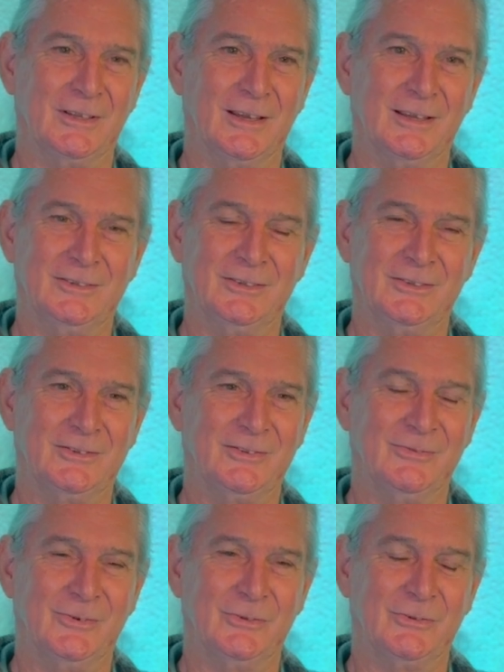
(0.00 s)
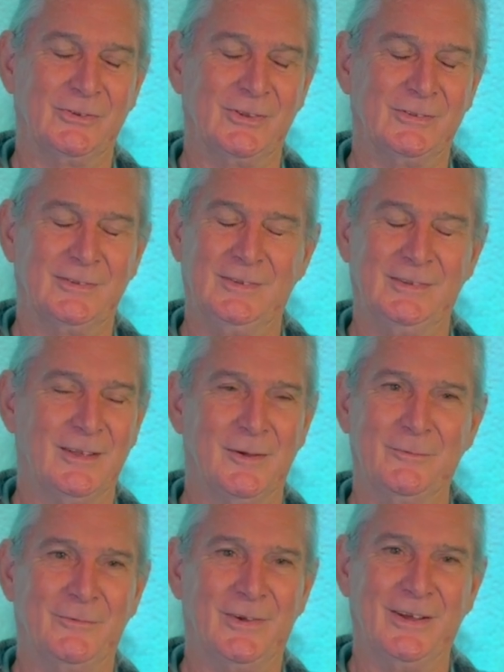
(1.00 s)
And I just was
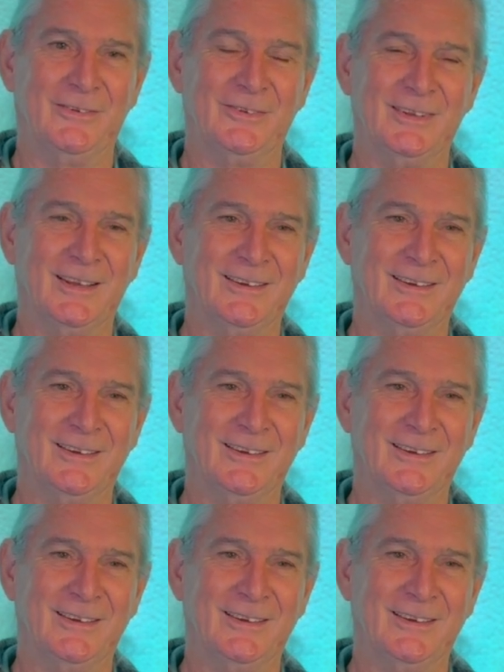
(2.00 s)
dumbfounded.